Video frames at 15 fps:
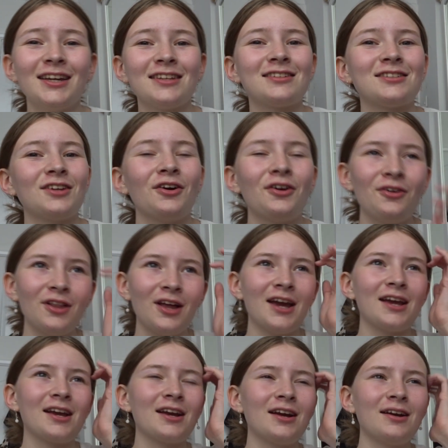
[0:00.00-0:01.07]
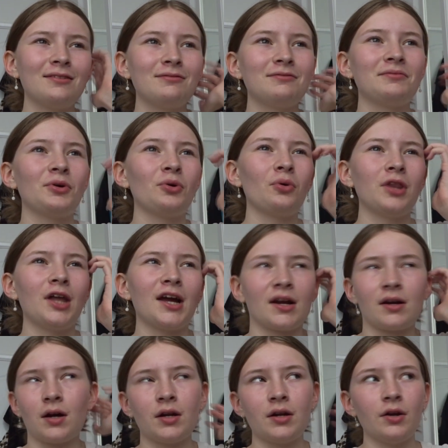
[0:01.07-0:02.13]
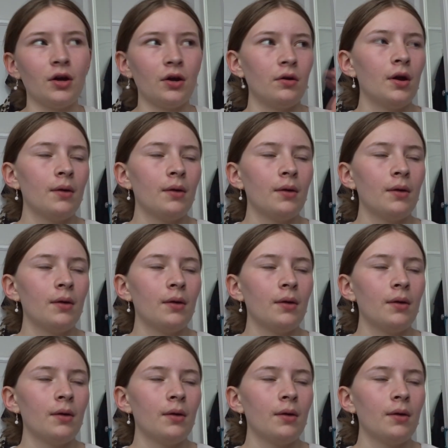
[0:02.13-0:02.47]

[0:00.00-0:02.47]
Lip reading: So, like, or, like, I don't know,